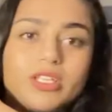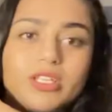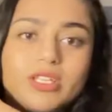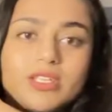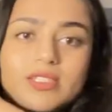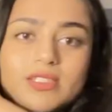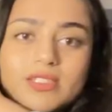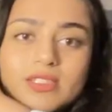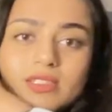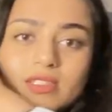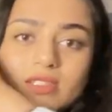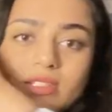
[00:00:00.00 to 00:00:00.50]

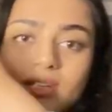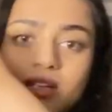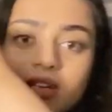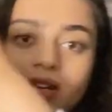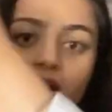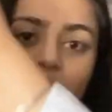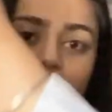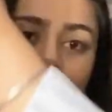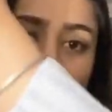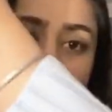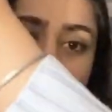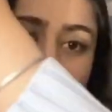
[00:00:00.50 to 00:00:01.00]
this
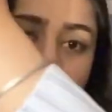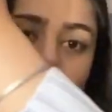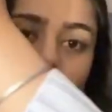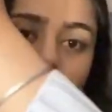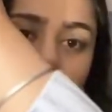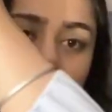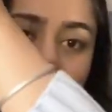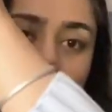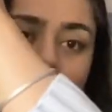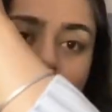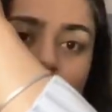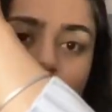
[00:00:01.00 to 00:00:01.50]

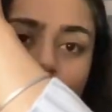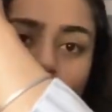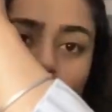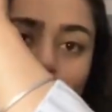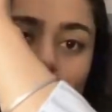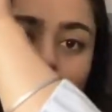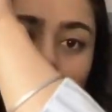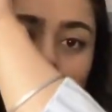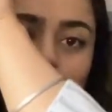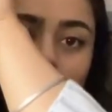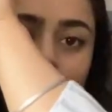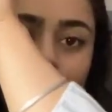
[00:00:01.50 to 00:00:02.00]
uh,
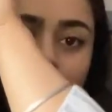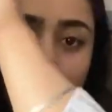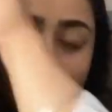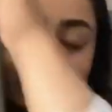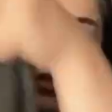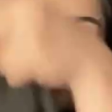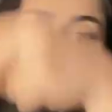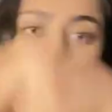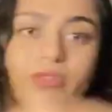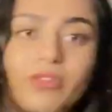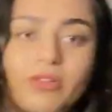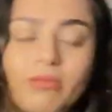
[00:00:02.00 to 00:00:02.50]
top
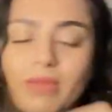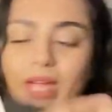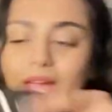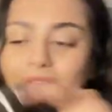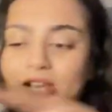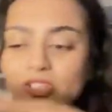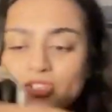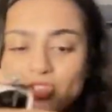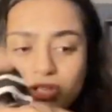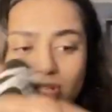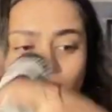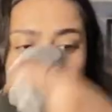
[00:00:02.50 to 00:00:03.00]
from
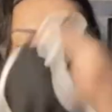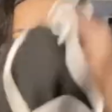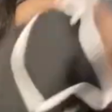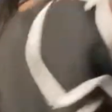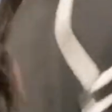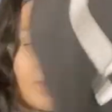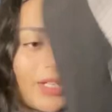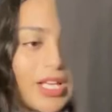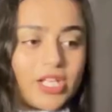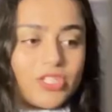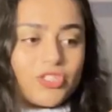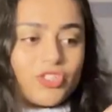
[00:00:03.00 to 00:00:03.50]
H&M,
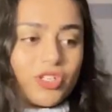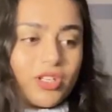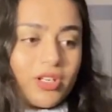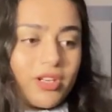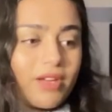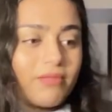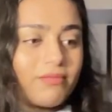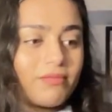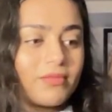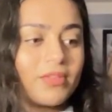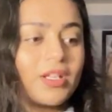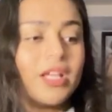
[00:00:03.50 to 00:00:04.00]

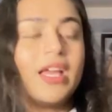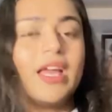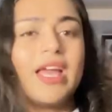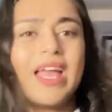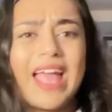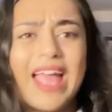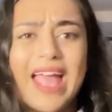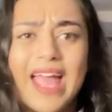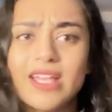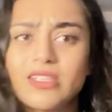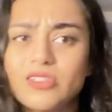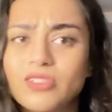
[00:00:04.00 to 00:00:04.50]
H&M,
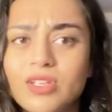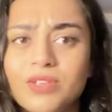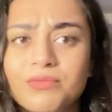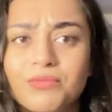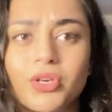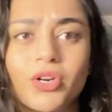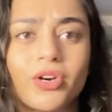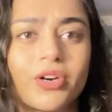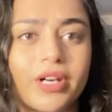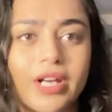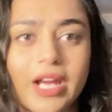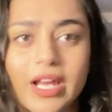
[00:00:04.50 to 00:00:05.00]
H&M
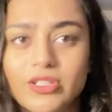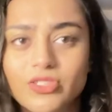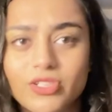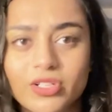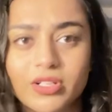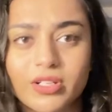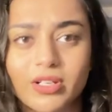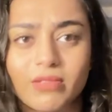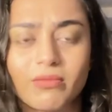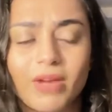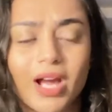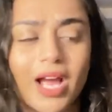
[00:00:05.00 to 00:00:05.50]
or
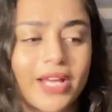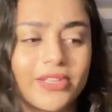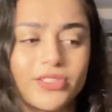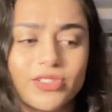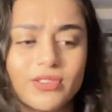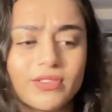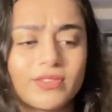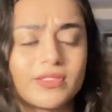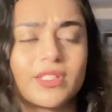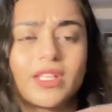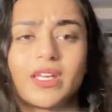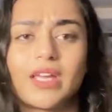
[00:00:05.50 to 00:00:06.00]
H&M. I
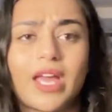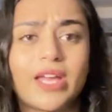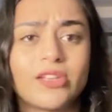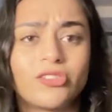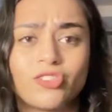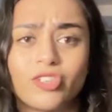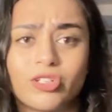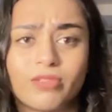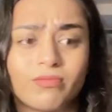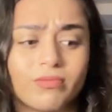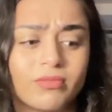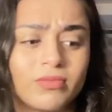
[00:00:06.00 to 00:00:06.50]
just say
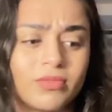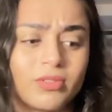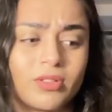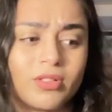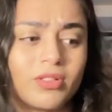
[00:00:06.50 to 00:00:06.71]
H&M.